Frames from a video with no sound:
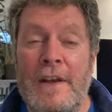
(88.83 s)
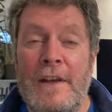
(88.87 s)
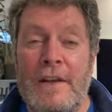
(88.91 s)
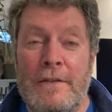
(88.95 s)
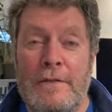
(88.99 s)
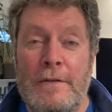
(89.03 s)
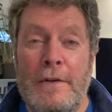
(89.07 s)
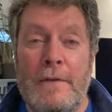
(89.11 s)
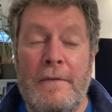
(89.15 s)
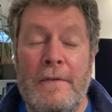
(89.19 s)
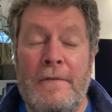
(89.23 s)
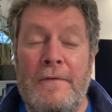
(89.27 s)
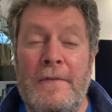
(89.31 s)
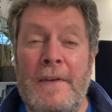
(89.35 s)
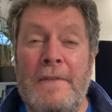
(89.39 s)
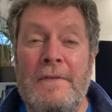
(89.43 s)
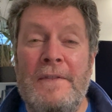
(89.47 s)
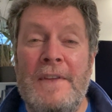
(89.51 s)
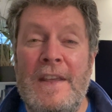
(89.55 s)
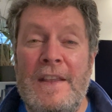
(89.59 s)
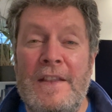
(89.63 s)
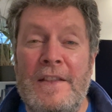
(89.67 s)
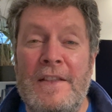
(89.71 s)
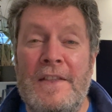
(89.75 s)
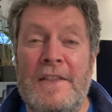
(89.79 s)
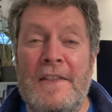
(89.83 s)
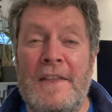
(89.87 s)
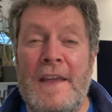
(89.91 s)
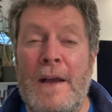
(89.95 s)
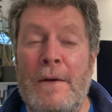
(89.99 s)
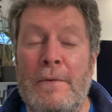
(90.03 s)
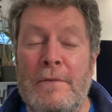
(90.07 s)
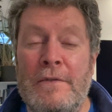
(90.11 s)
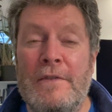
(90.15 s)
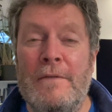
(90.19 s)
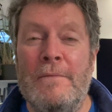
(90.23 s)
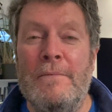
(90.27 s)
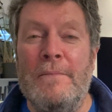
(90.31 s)
So over
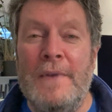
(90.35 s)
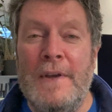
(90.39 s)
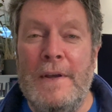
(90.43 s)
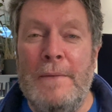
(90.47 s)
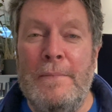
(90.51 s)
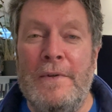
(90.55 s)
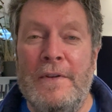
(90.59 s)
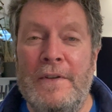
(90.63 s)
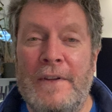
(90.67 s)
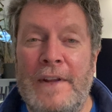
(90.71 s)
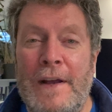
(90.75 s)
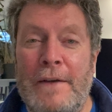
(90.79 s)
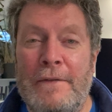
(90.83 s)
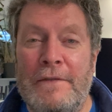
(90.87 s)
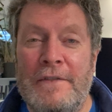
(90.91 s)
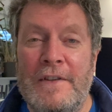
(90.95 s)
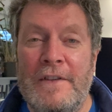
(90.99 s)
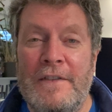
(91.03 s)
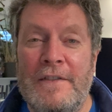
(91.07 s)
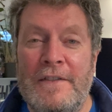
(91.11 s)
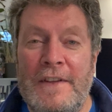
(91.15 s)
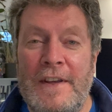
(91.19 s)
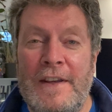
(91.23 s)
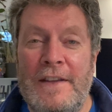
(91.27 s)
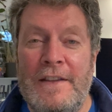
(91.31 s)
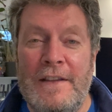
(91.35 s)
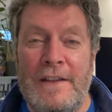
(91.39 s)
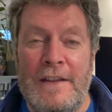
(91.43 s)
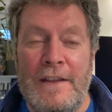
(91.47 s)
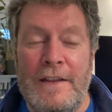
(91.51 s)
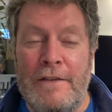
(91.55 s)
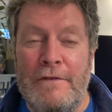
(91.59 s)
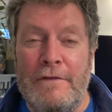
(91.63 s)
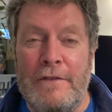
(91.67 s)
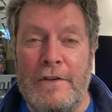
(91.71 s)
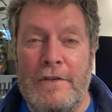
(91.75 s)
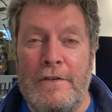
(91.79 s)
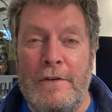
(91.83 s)
15,000 people now have succeeded
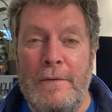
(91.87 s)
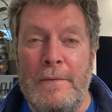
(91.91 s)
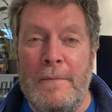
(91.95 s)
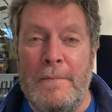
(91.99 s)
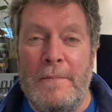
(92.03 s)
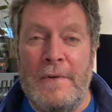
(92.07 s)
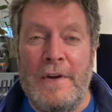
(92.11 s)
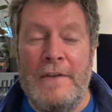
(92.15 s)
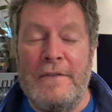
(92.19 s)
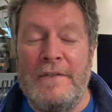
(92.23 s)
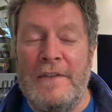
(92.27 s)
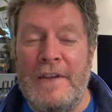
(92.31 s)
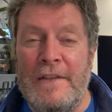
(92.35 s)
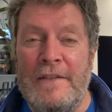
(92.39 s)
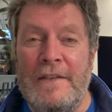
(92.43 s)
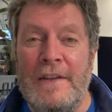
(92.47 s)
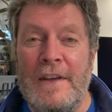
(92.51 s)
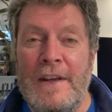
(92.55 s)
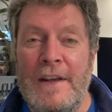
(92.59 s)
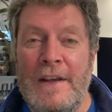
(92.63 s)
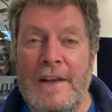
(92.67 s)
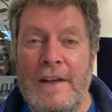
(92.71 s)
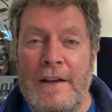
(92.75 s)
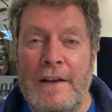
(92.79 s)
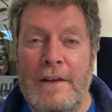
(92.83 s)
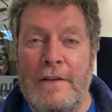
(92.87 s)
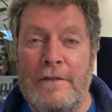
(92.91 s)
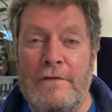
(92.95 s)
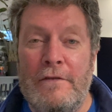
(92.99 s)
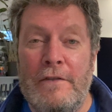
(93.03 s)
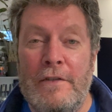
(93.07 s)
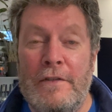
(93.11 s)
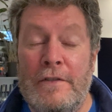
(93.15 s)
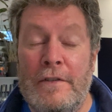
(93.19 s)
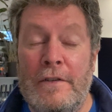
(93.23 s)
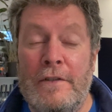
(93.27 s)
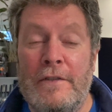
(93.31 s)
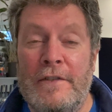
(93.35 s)
in the recruitment process as a
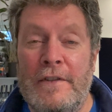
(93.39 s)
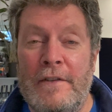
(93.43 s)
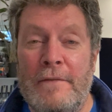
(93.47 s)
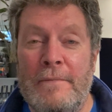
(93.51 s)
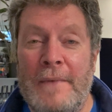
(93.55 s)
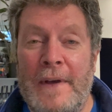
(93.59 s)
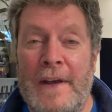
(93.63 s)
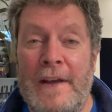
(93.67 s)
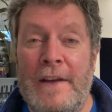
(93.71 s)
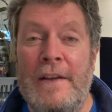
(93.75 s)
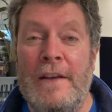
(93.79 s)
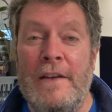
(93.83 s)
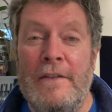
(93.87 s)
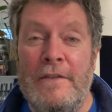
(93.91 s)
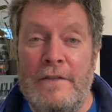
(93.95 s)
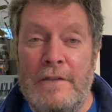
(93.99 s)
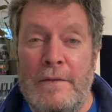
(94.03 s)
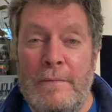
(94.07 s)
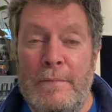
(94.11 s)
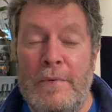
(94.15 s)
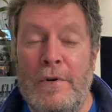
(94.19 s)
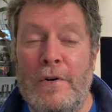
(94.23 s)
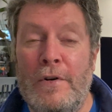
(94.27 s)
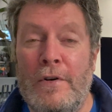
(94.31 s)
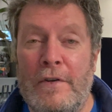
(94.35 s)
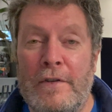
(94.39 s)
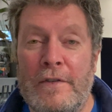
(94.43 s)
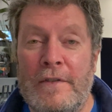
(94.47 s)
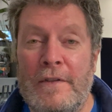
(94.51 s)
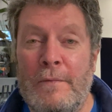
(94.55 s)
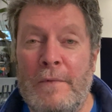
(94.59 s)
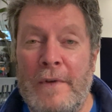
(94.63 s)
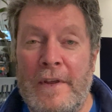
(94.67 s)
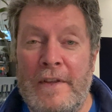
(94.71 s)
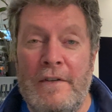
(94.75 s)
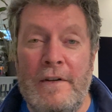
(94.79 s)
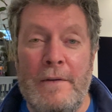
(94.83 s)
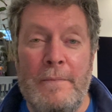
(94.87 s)
result of my support,
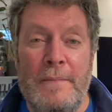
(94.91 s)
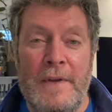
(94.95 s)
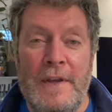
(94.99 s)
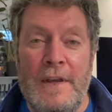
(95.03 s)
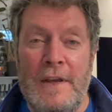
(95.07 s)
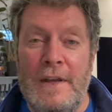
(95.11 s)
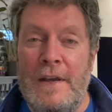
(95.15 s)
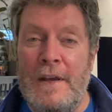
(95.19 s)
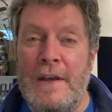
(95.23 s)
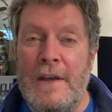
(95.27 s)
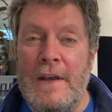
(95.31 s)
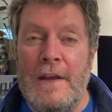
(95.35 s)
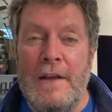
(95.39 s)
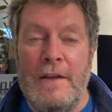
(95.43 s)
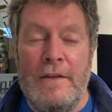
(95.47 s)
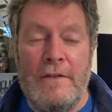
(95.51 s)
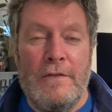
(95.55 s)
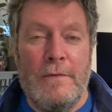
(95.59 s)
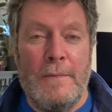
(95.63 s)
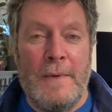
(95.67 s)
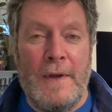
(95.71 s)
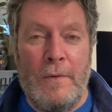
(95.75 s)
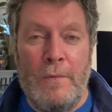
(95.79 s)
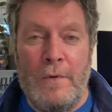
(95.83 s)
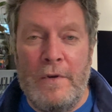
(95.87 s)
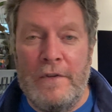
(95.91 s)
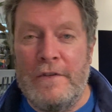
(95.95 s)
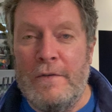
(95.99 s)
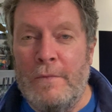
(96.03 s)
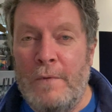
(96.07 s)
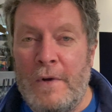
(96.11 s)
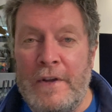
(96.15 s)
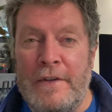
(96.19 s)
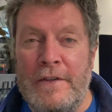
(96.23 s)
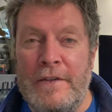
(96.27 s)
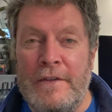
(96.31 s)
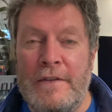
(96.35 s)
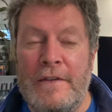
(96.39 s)
whether it be through my
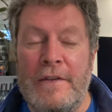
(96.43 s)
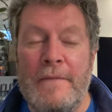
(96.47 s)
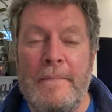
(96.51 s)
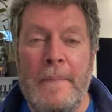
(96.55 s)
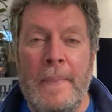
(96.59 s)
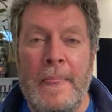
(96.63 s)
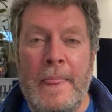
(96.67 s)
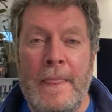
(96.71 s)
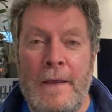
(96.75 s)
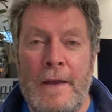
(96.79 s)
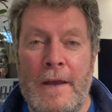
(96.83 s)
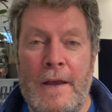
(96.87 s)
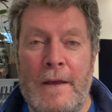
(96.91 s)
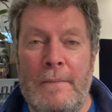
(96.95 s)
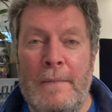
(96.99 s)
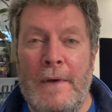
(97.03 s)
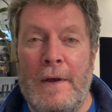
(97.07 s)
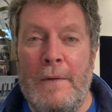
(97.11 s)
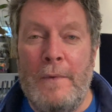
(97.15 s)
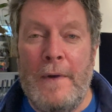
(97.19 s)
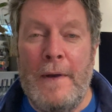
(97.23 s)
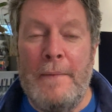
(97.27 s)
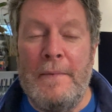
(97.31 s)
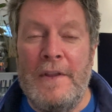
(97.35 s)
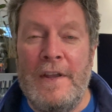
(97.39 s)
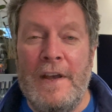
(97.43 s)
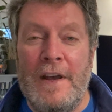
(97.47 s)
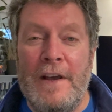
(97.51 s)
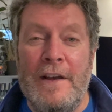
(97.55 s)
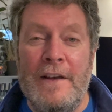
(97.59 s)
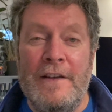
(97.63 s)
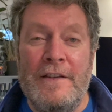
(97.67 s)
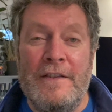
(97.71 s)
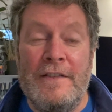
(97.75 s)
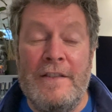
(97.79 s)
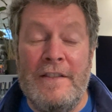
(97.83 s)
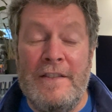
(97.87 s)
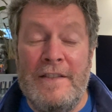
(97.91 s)
one-to-ones, my
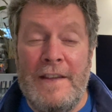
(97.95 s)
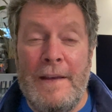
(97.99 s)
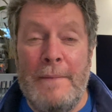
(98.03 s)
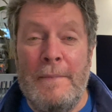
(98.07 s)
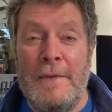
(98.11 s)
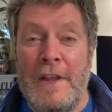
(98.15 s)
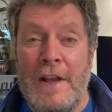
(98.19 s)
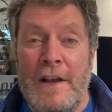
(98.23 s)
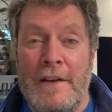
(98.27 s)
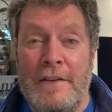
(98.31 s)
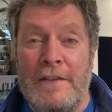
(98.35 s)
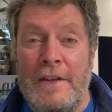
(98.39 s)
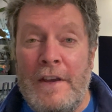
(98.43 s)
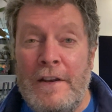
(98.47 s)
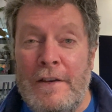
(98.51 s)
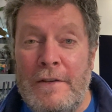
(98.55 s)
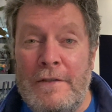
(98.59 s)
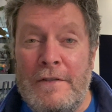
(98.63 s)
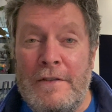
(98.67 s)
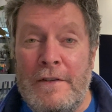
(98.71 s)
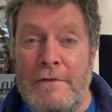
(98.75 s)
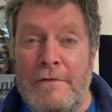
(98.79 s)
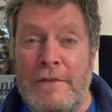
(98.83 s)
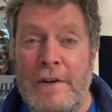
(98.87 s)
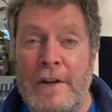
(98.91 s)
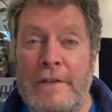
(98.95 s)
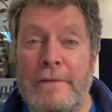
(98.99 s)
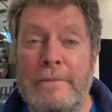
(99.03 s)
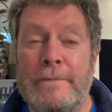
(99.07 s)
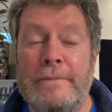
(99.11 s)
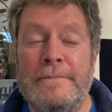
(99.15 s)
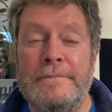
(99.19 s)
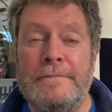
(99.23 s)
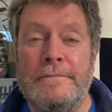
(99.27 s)
webinars, seminars that I used to run,